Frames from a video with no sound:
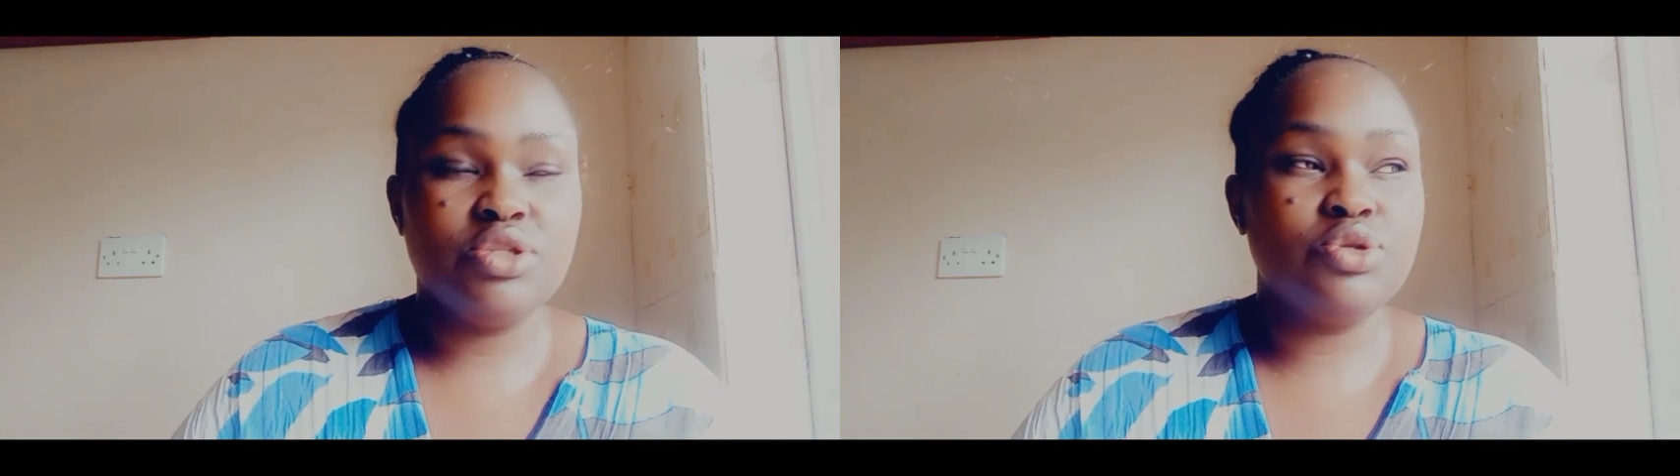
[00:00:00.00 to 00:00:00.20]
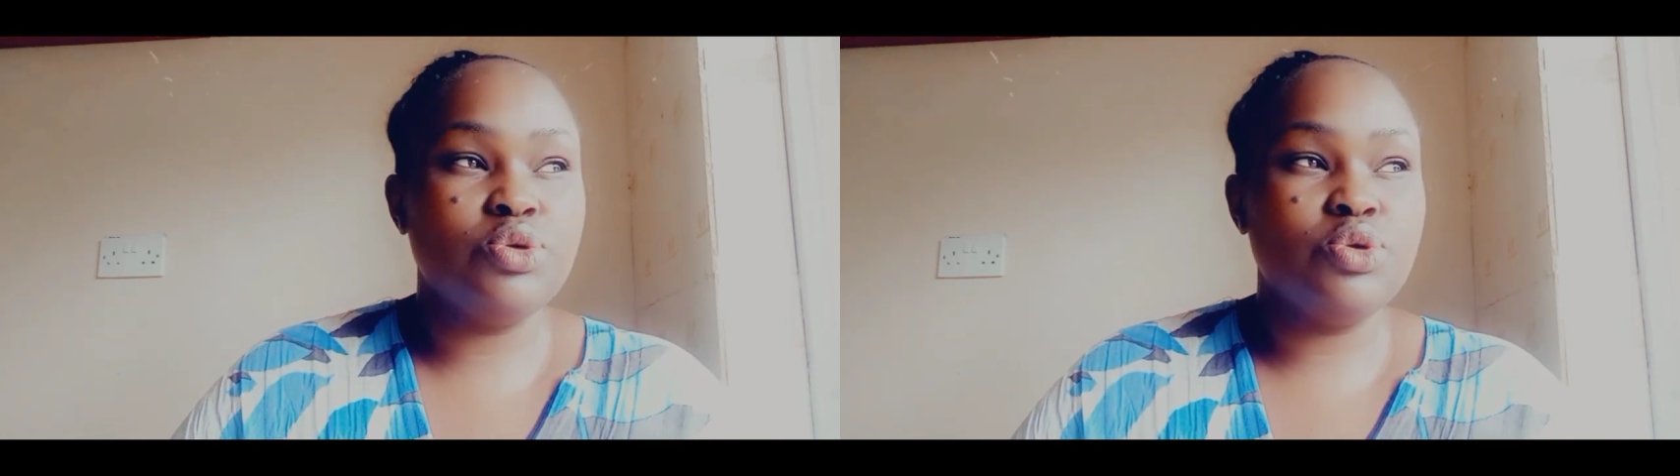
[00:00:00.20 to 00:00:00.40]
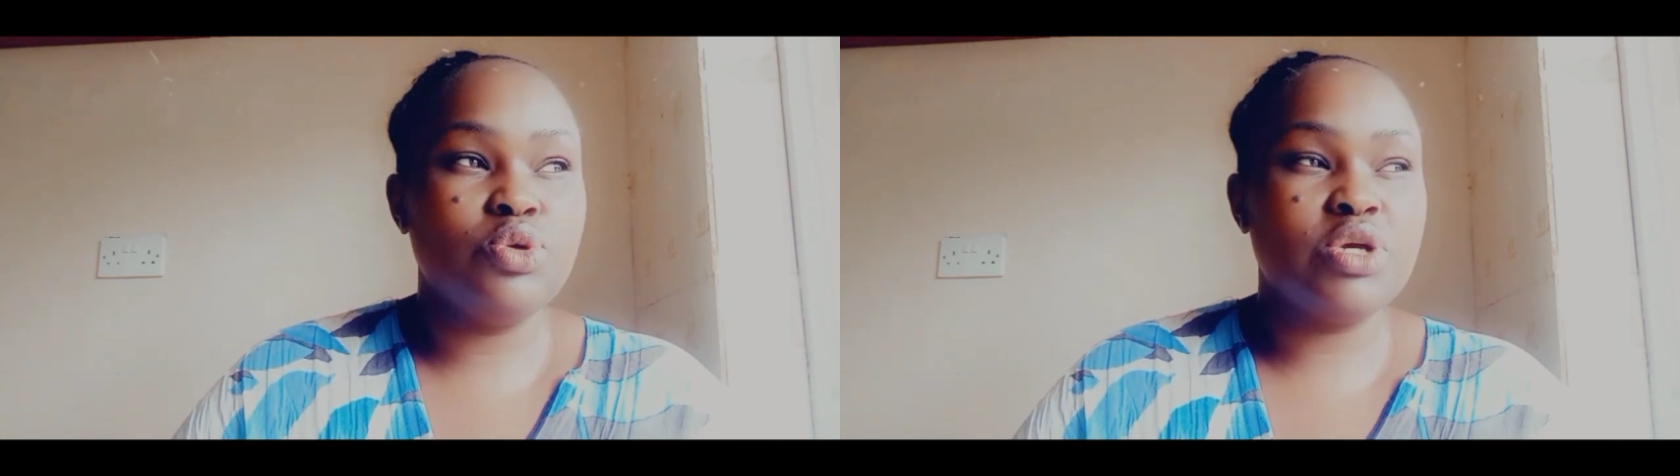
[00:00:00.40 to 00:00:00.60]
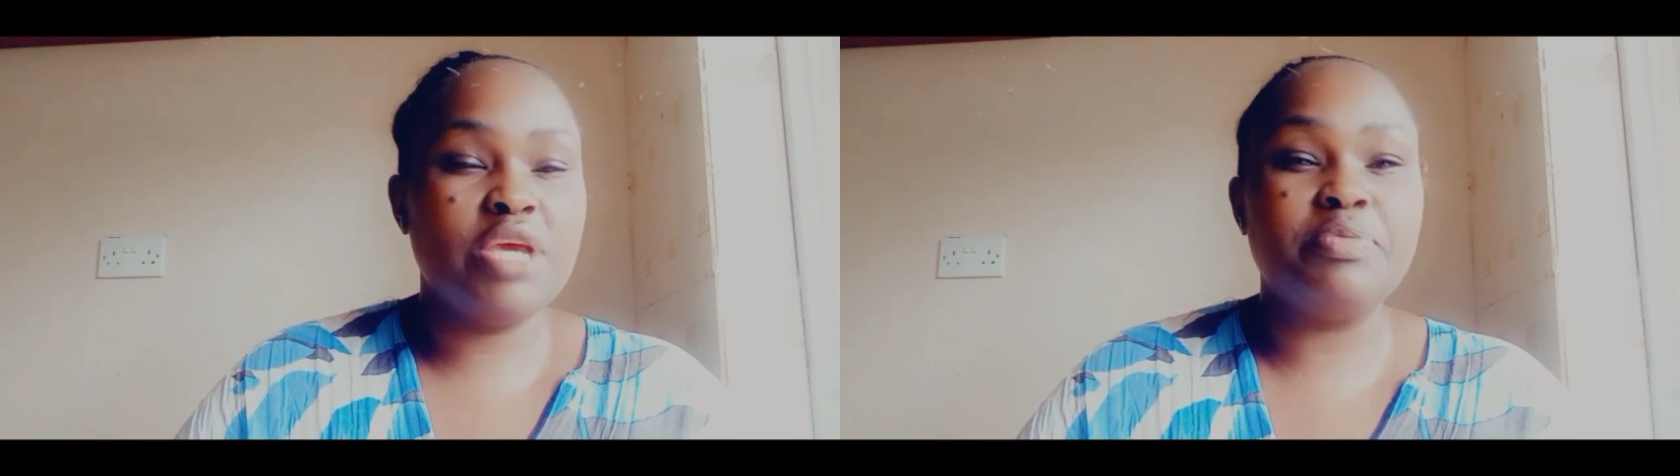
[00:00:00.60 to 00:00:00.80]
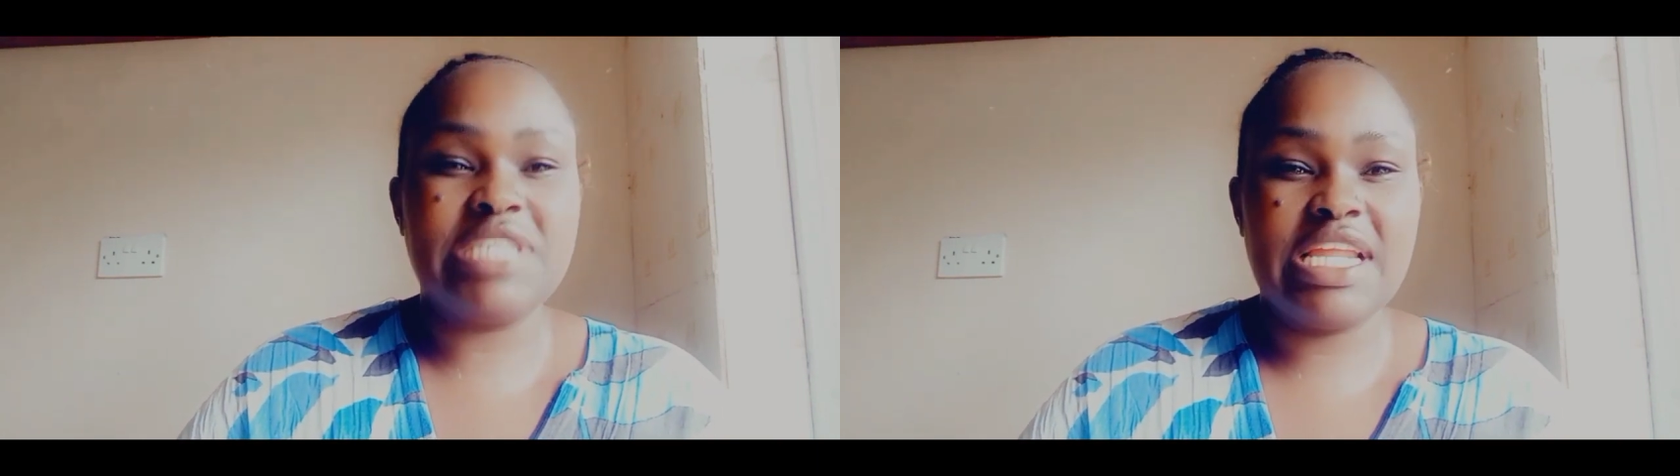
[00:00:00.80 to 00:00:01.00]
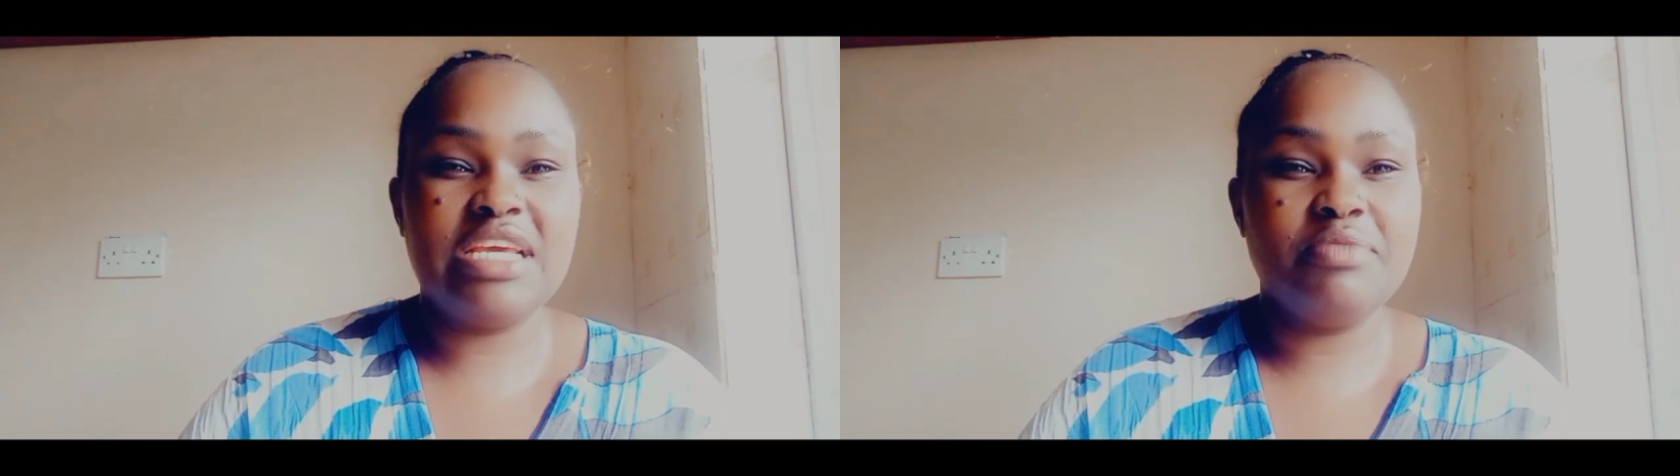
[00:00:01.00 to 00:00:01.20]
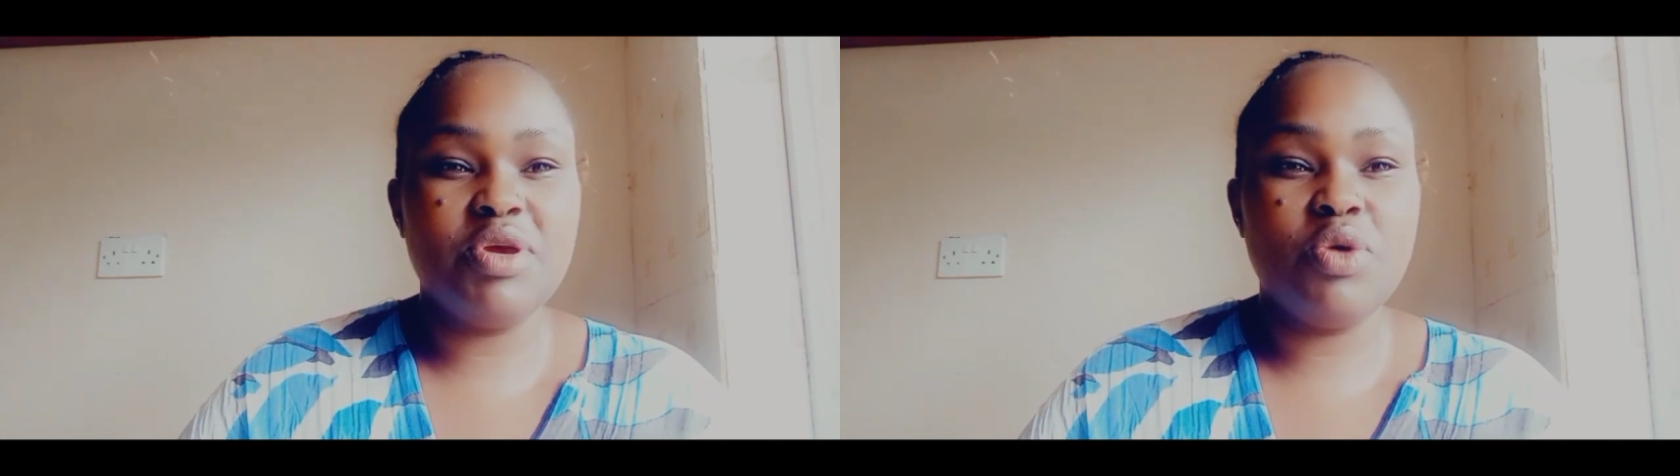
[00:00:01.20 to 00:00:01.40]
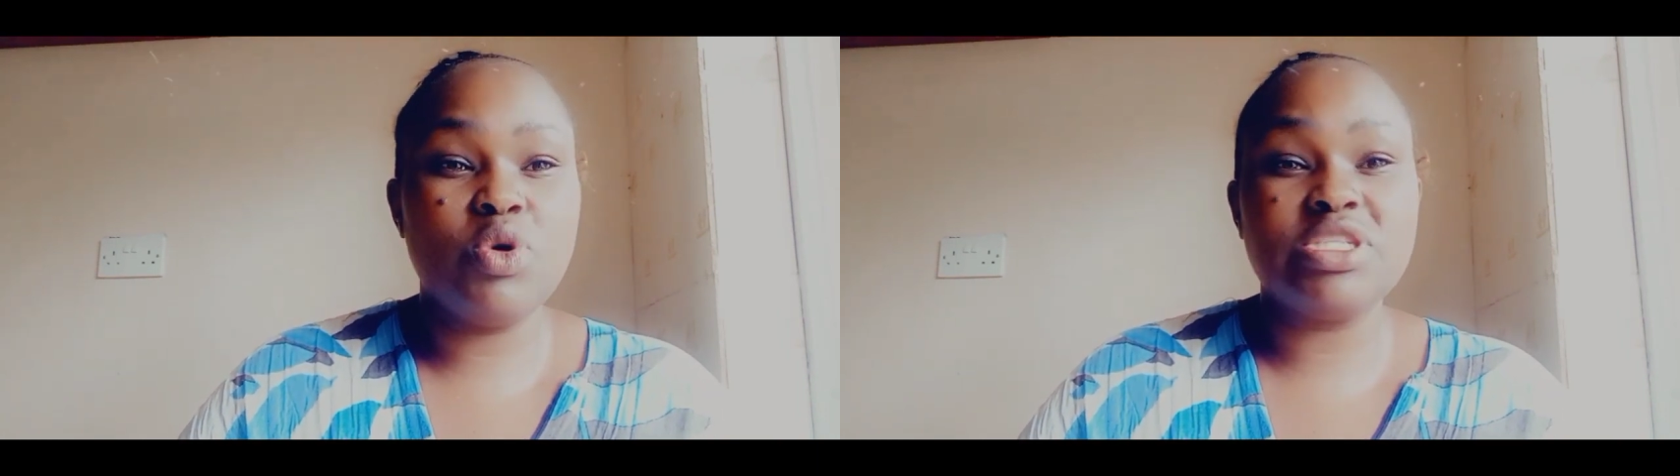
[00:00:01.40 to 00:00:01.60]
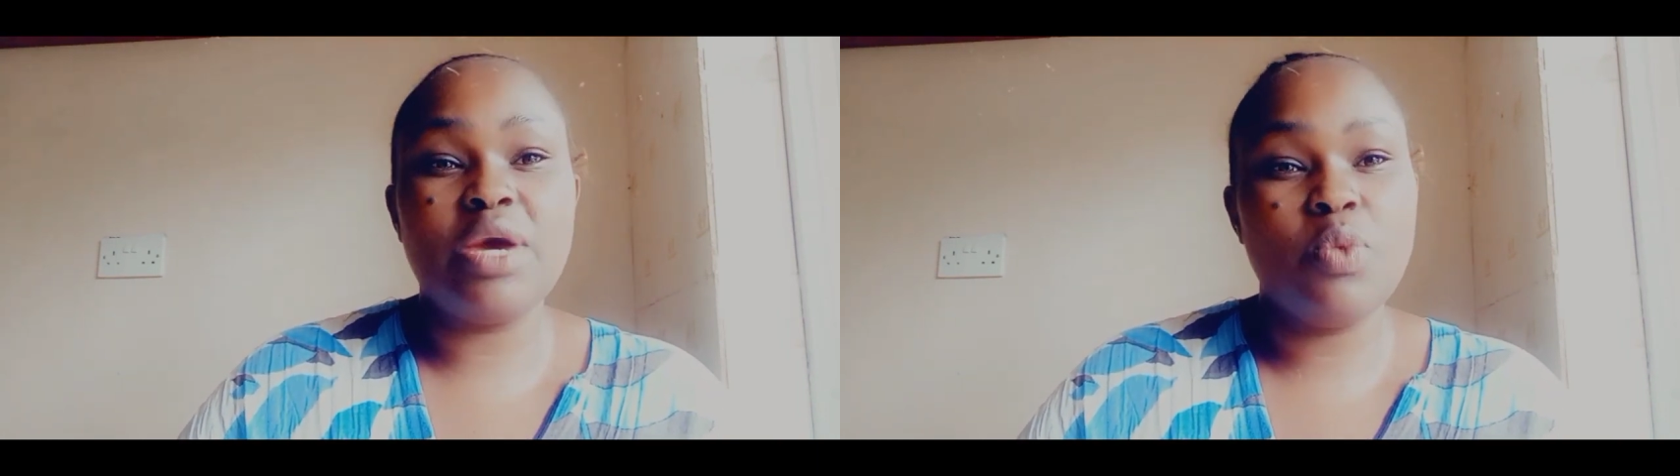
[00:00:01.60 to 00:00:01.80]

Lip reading: to keep telling me what I